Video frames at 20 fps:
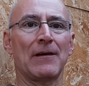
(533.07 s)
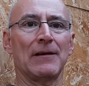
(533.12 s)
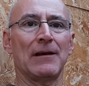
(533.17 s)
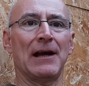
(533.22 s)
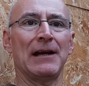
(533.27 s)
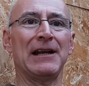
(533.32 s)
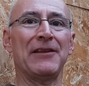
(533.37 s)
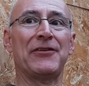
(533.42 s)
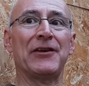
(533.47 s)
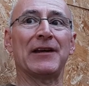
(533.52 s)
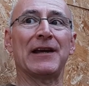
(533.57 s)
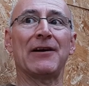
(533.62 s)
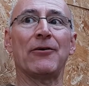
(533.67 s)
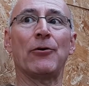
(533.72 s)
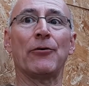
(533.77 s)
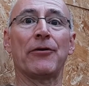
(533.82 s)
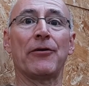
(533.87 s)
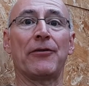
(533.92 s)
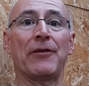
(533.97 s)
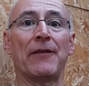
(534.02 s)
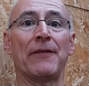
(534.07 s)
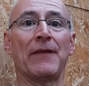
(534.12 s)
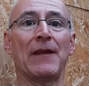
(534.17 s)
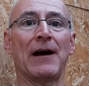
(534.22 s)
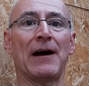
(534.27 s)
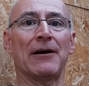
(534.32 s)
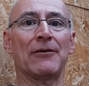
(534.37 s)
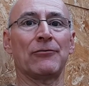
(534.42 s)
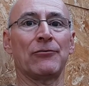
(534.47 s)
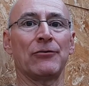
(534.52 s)
Anything other than
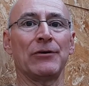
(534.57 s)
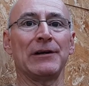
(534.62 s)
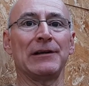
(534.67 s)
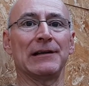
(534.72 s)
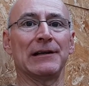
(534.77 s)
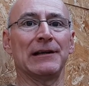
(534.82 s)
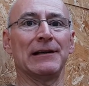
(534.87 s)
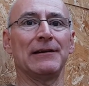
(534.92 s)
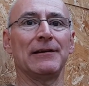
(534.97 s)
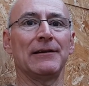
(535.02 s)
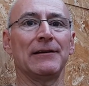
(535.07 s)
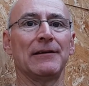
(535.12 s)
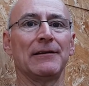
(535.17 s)
that, really,